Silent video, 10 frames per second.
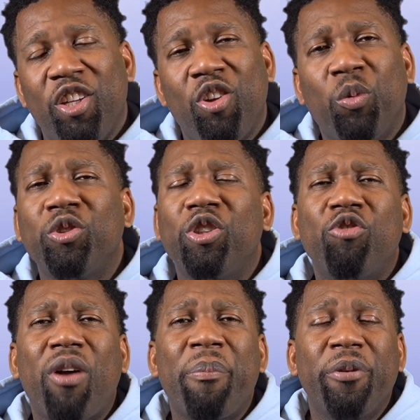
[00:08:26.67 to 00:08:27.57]
You know, I want you
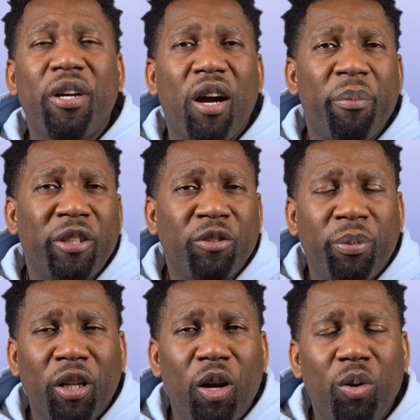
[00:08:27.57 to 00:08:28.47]
to drop your comments
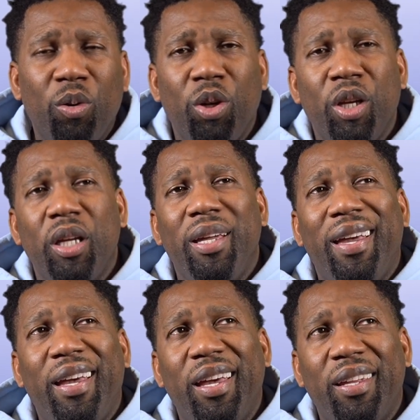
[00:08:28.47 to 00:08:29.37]
below
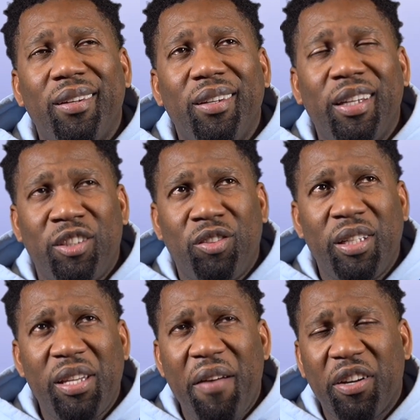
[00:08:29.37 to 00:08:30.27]
and
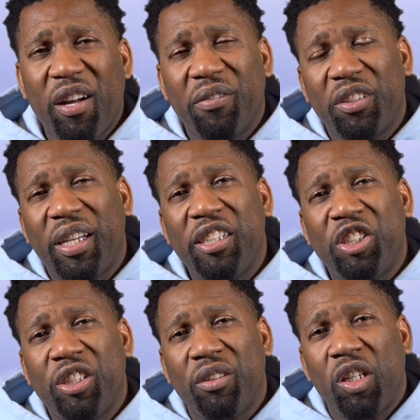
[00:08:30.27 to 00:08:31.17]
let's have a
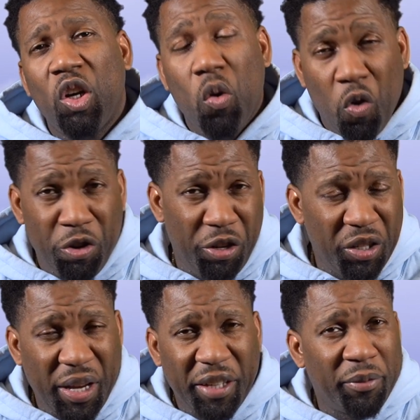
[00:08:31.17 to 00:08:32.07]
conversation. Or you
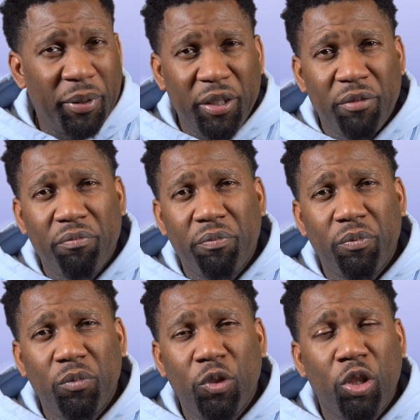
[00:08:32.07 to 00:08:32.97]
can text me,
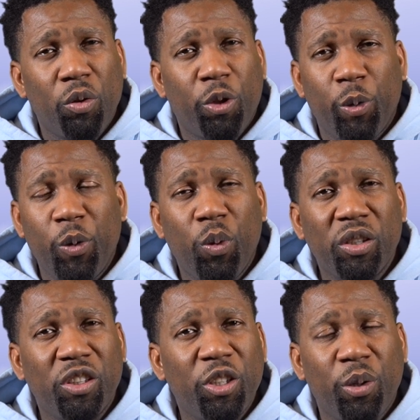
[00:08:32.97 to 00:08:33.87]
you know,
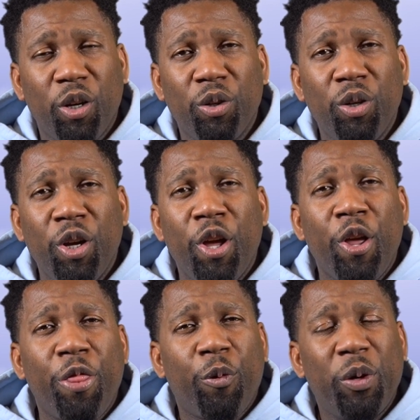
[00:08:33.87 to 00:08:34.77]

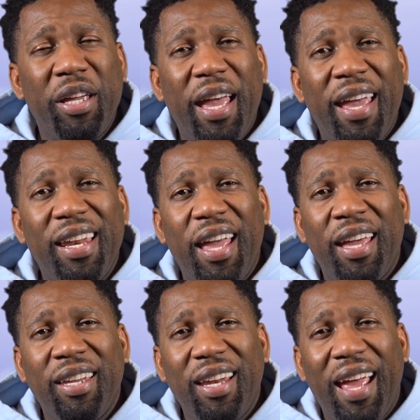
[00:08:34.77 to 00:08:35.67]

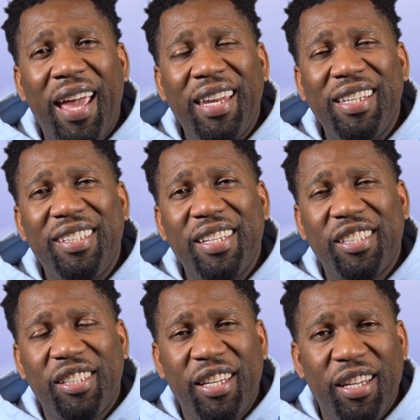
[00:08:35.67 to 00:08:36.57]

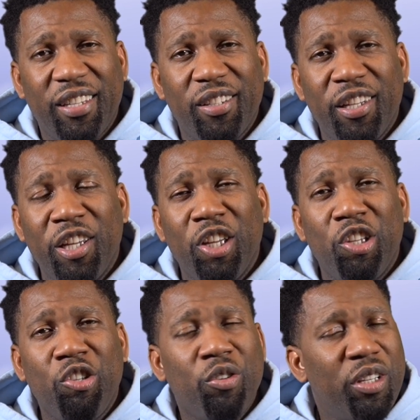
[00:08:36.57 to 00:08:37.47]
310-388-8610.
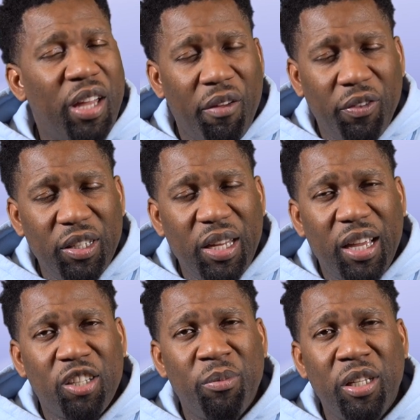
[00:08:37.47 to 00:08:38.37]
You can definitely
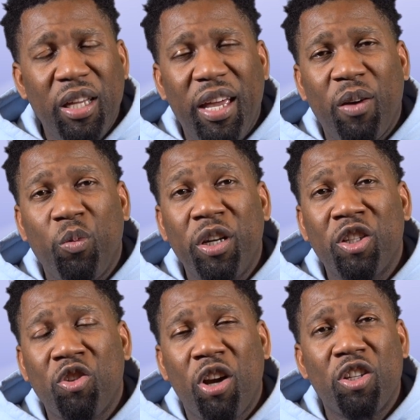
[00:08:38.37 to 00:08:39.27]
text me and we
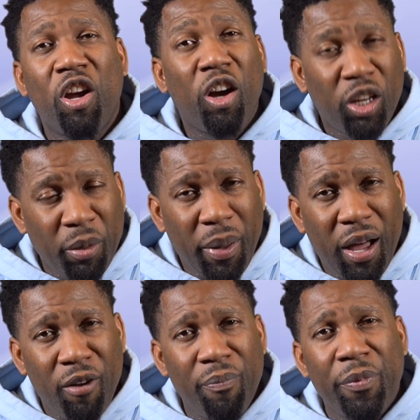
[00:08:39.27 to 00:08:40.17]
can start talking
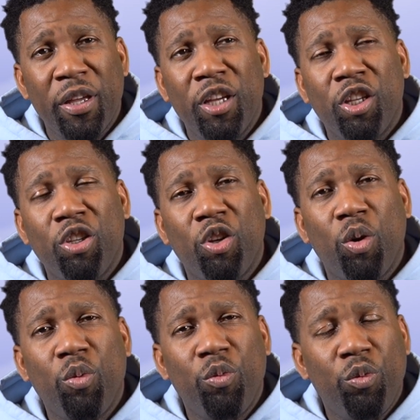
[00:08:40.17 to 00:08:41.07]
about, you
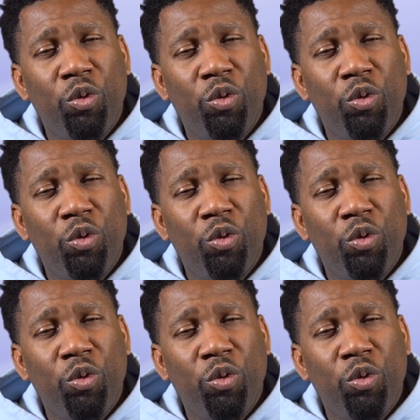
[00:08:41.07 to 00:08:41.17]
know,